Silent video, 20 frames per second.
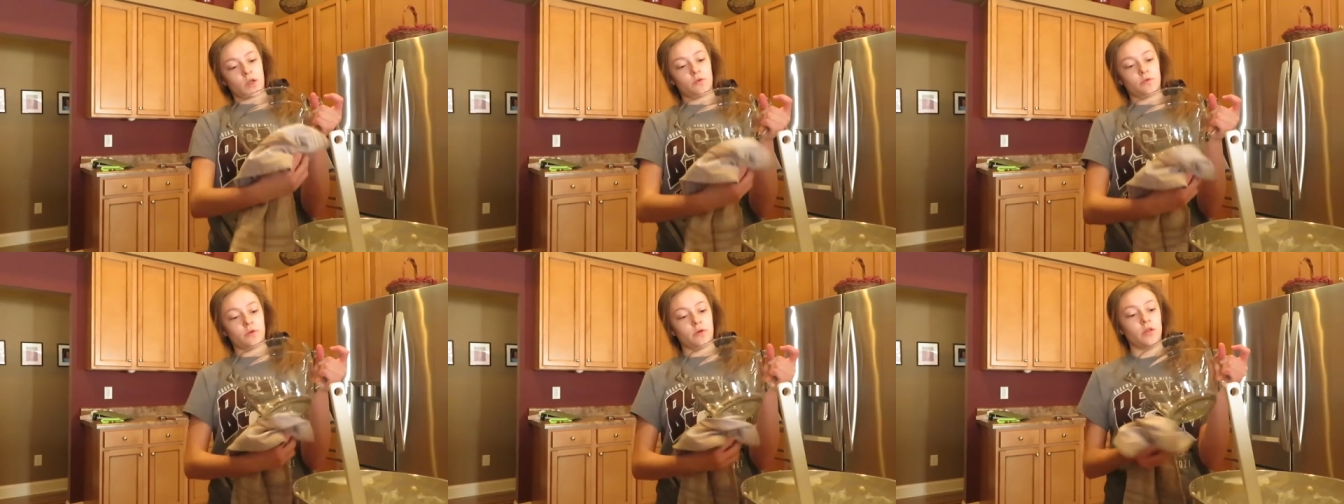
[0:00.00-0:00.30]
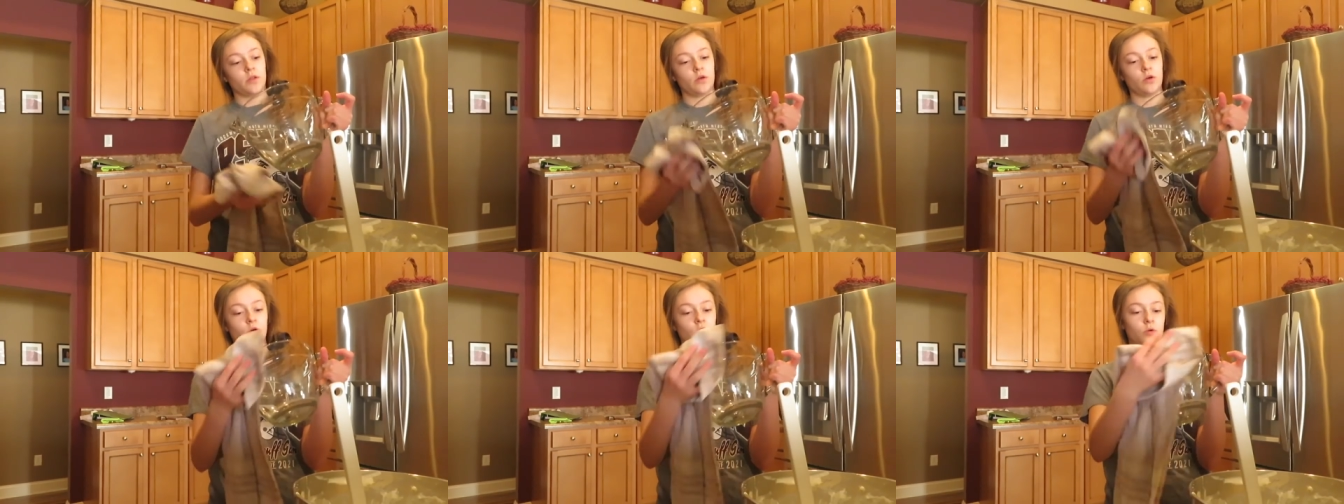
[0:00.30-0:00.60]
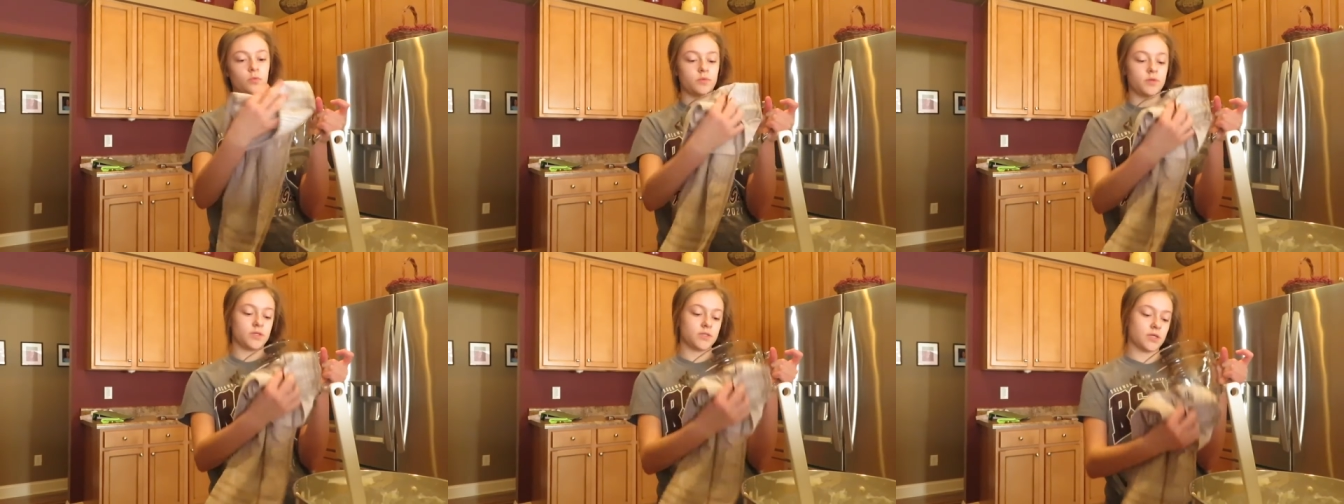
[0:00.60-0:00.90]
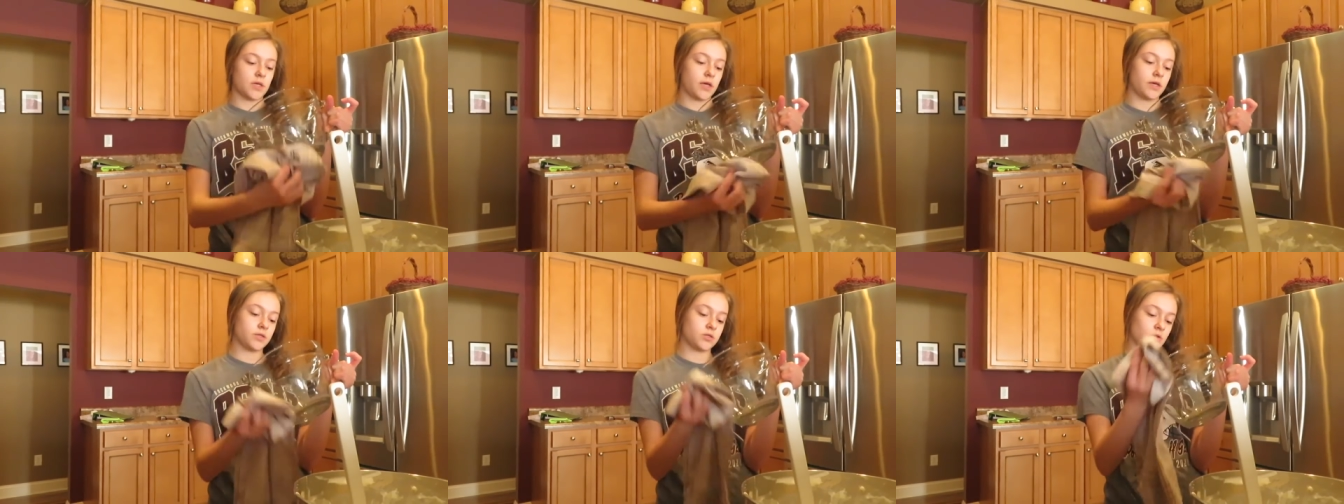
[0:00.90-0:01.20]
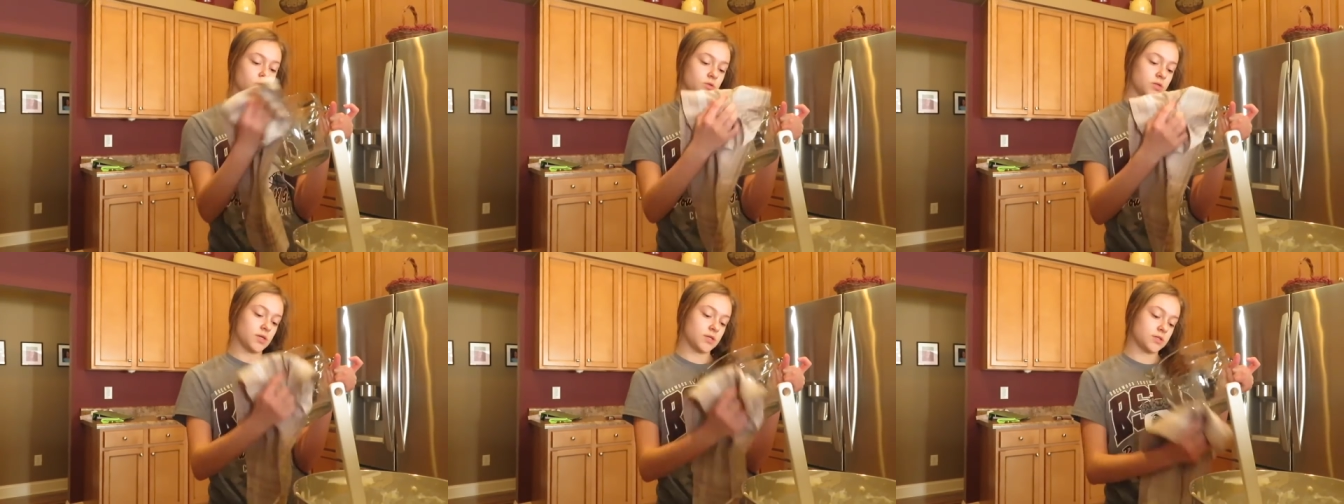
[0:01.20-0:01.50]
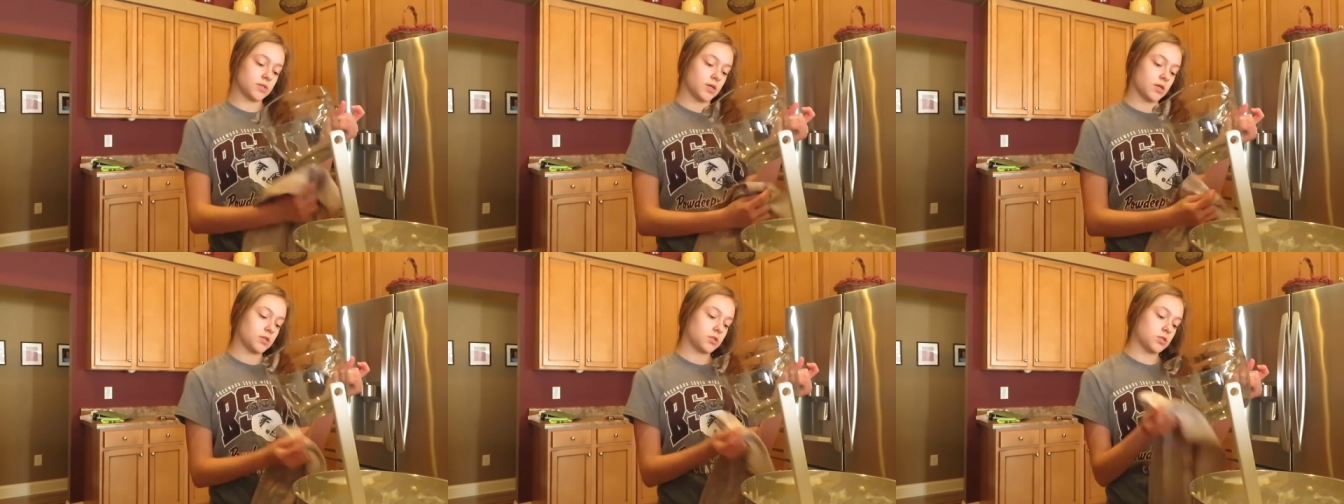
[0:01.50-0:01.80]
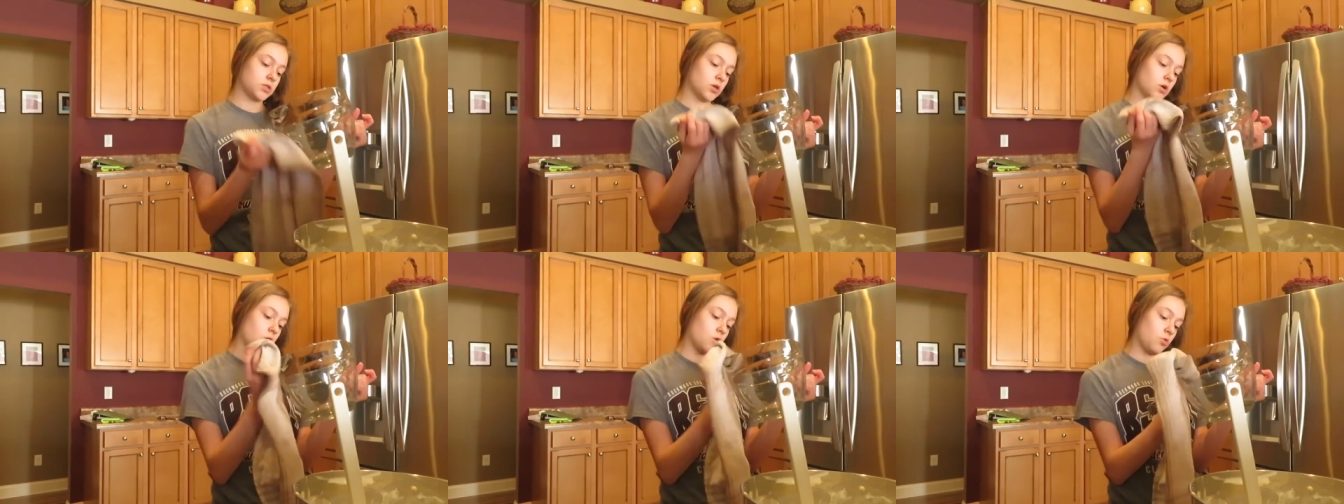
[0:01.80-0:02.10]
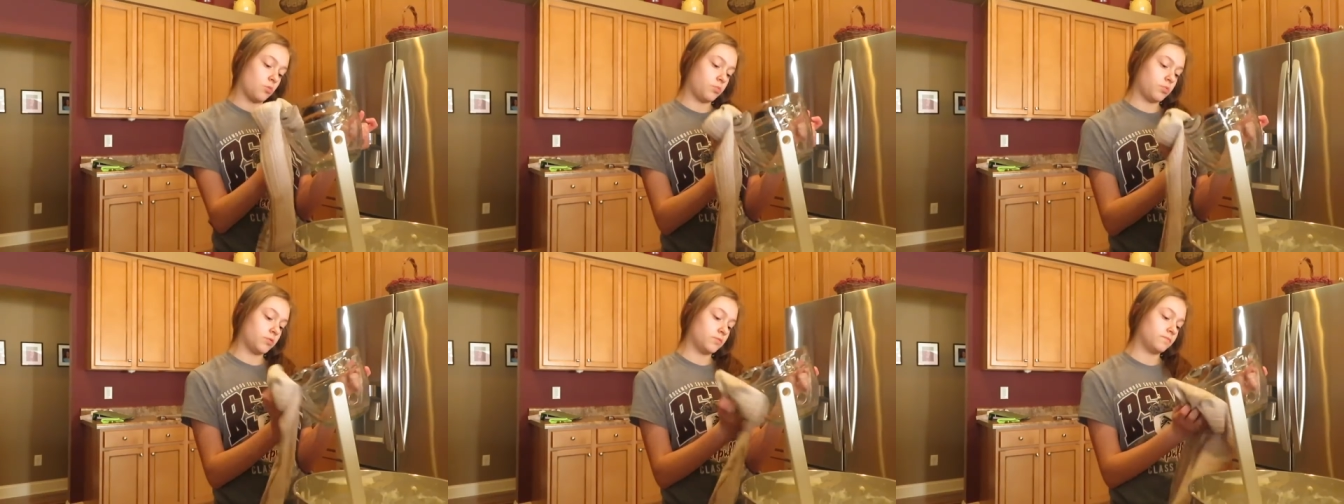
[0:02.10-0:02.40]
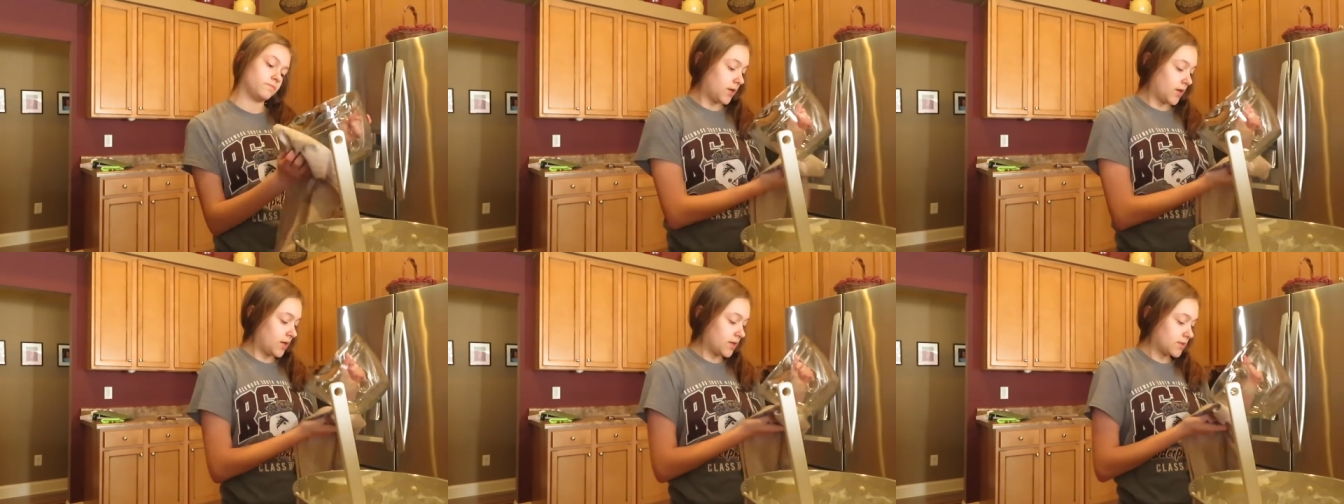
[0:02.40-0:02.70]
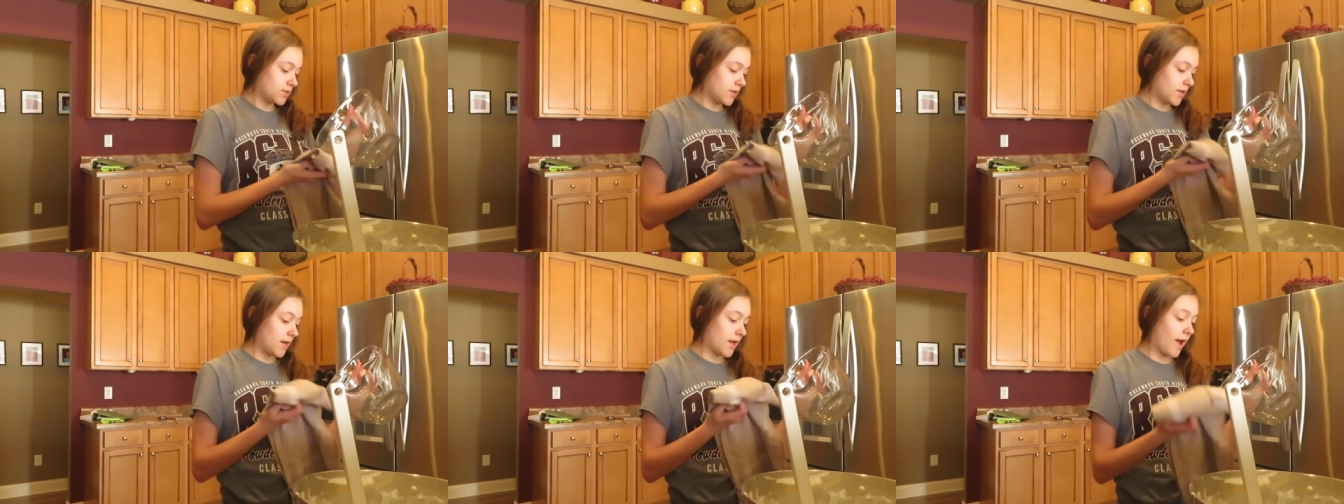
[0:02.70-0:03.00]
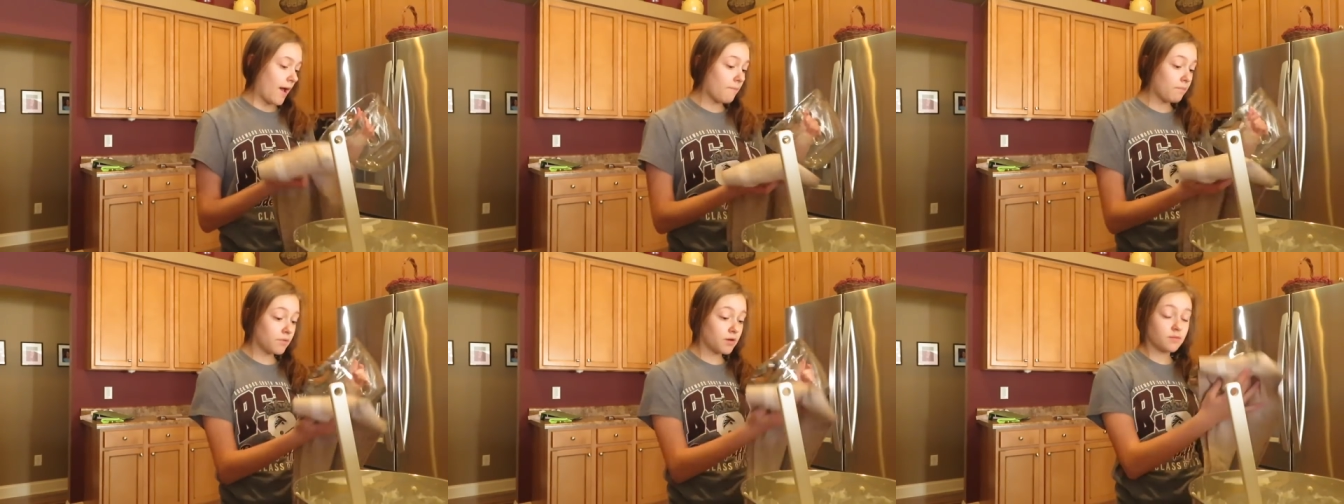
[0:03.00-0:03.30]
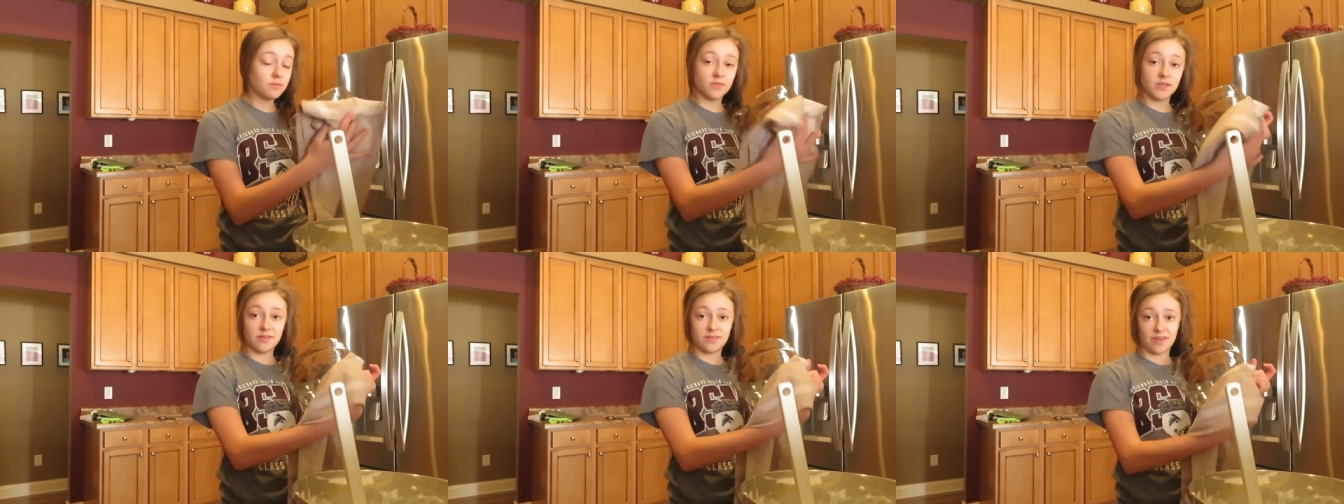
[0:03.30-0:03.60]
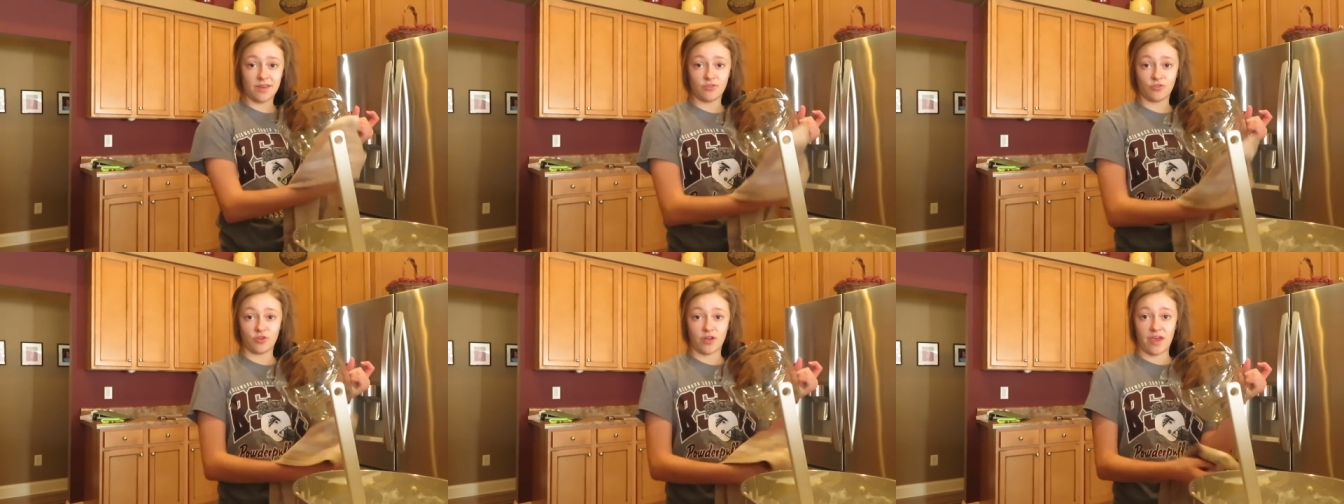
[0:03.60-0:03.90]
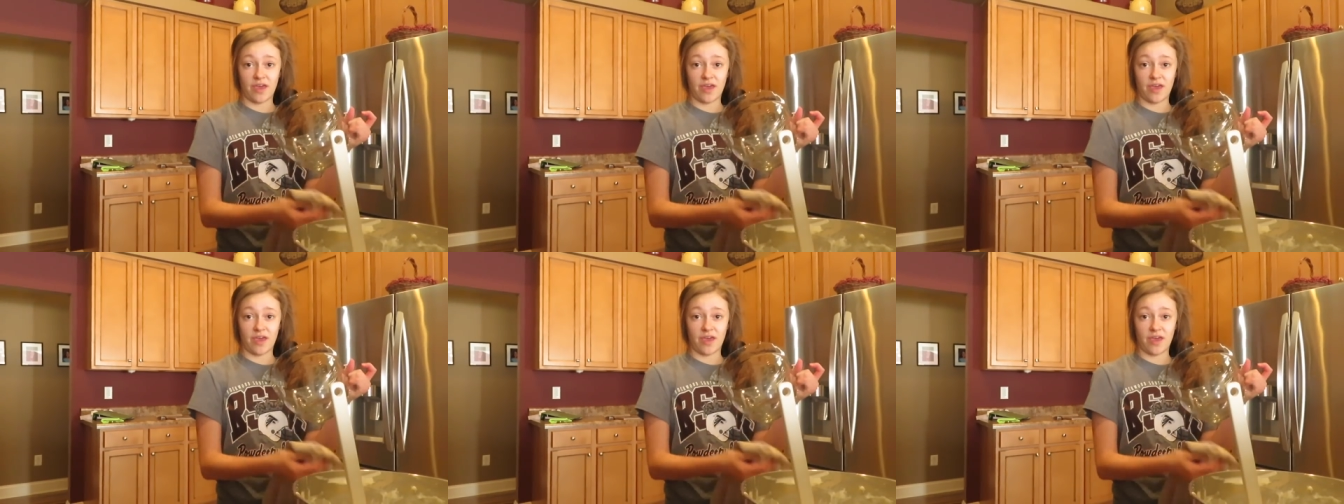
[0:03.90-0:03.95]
I really hope these eggs don't taste like soap because that happened to me the other